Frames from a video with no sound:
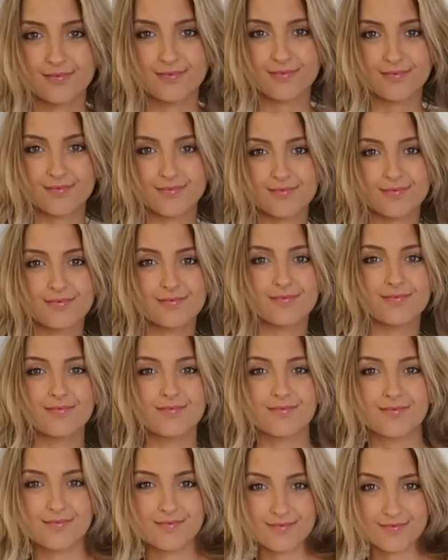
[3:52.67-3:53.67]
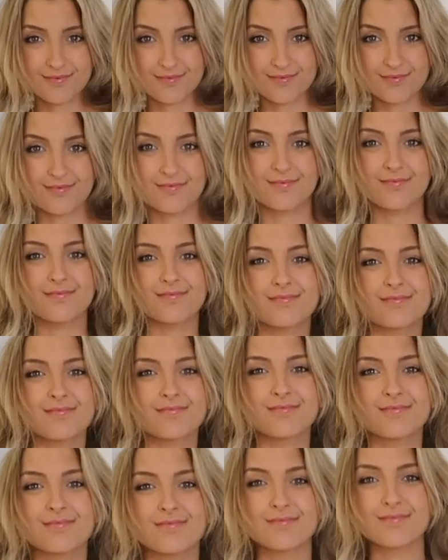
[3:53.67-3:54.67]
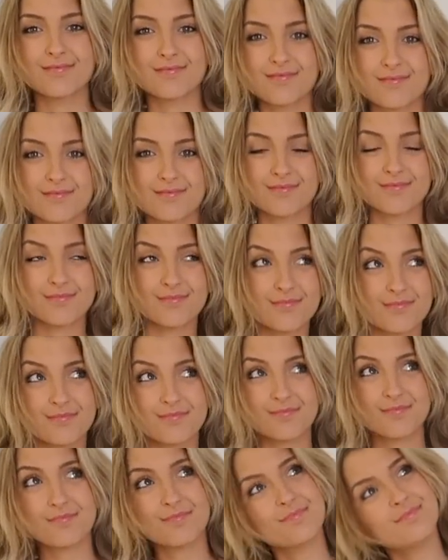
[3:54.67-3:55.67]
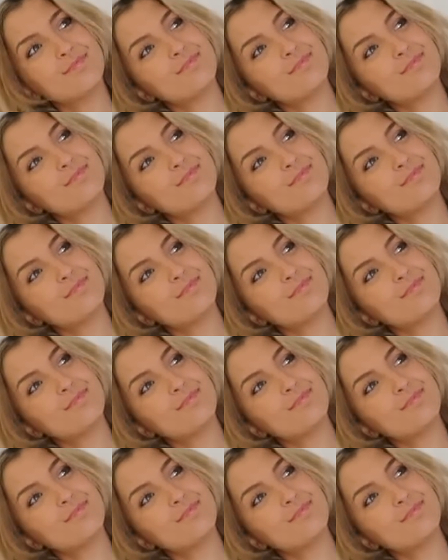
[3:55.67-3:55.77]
if you want to kind of keep your neck a little bit warmer.